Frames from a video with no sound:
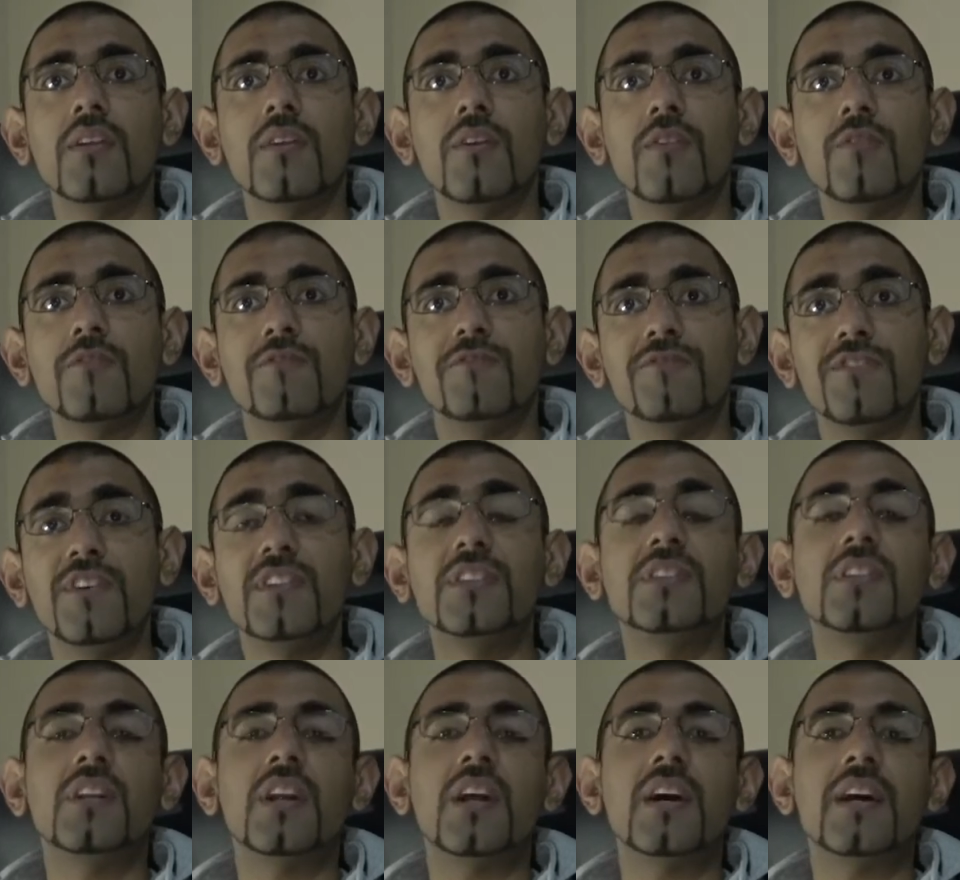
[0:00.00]

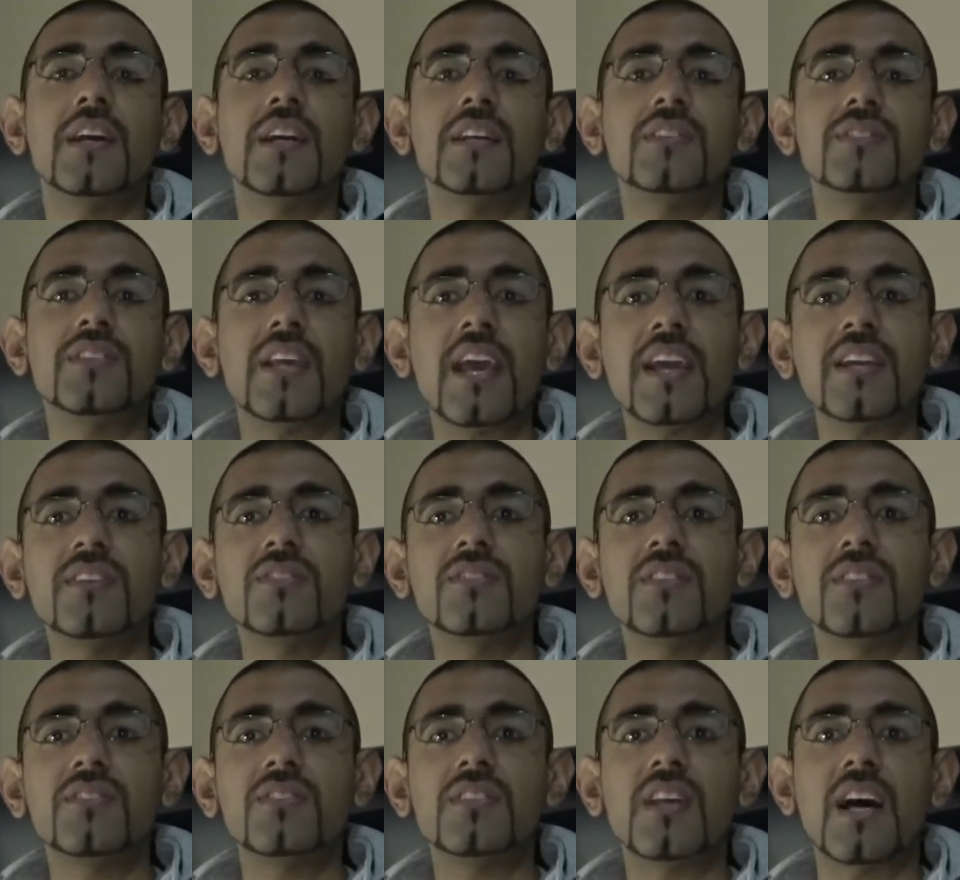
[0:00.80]
Fitra is
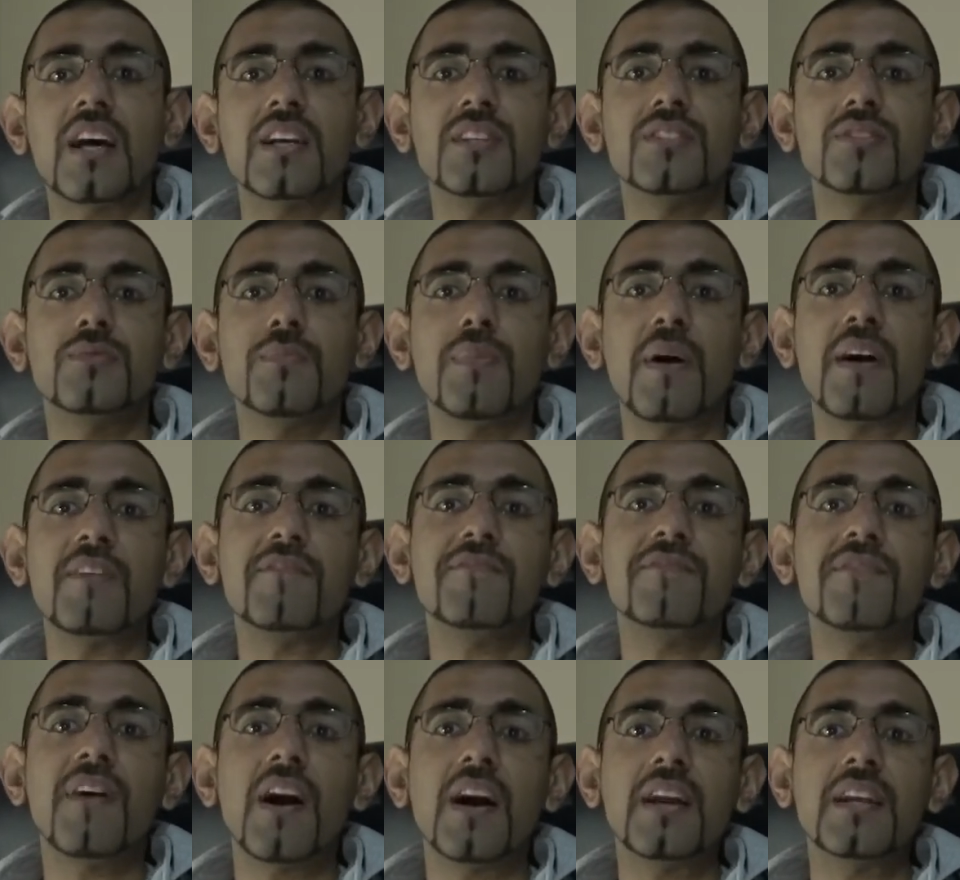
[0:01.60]
exercised by
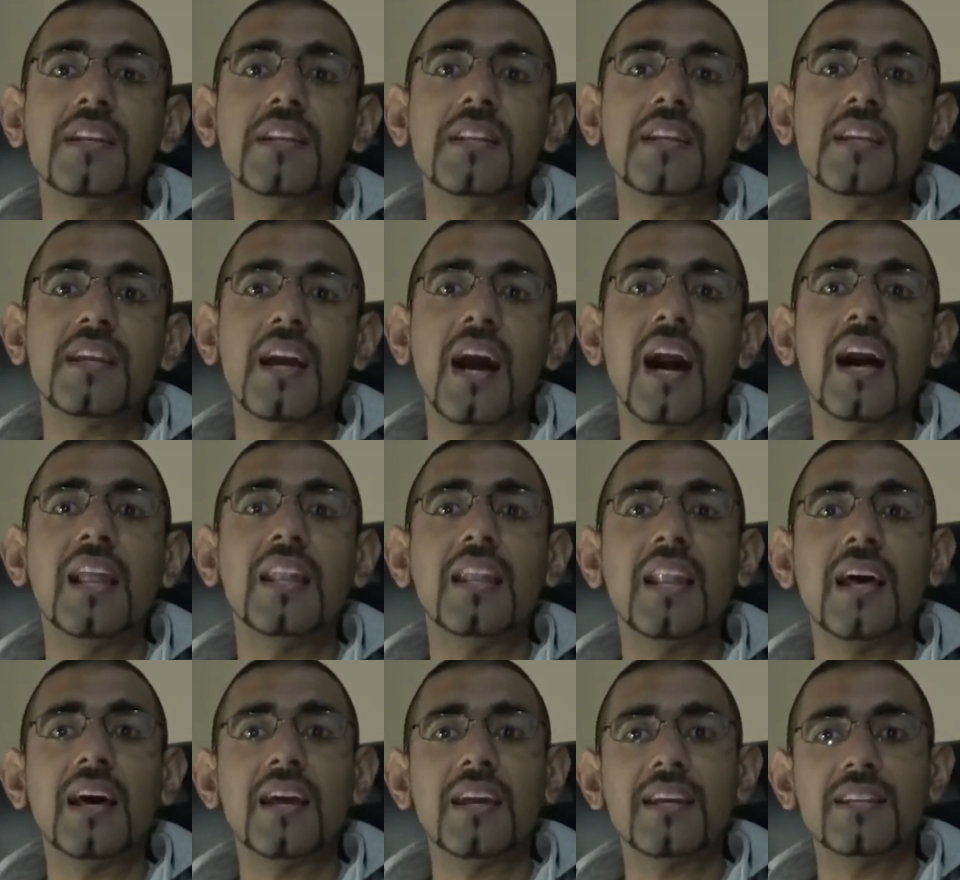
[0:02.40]
finding
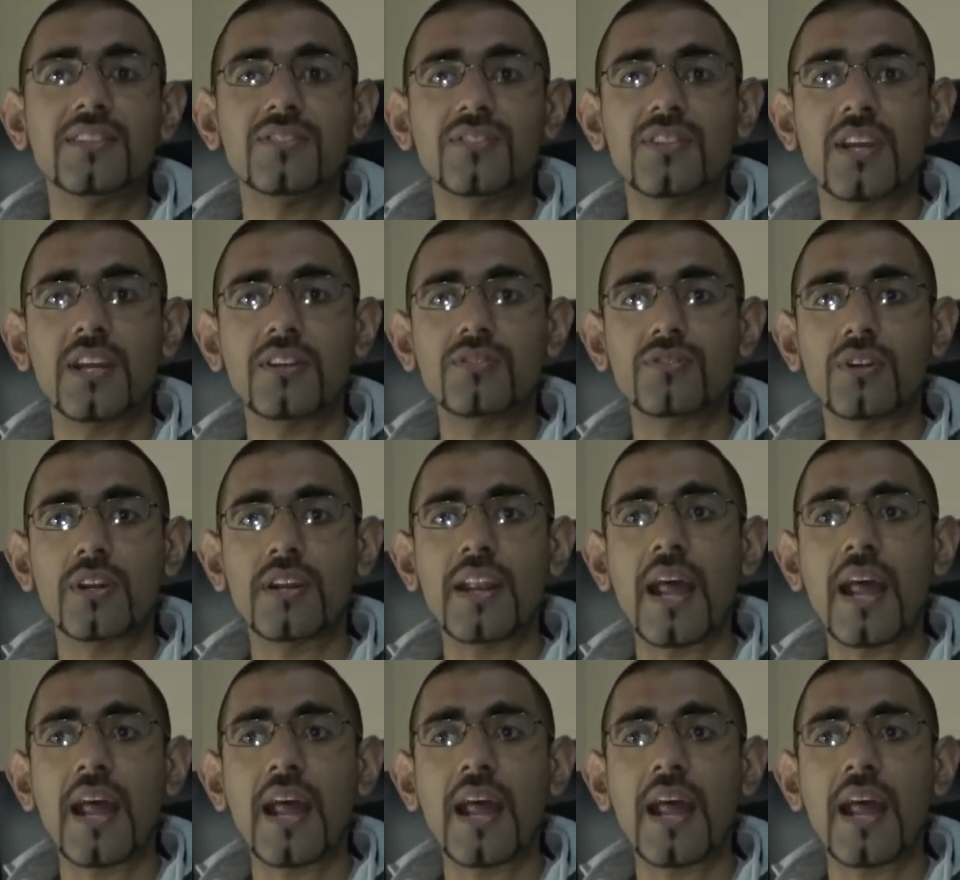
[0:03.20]
Allah, etc.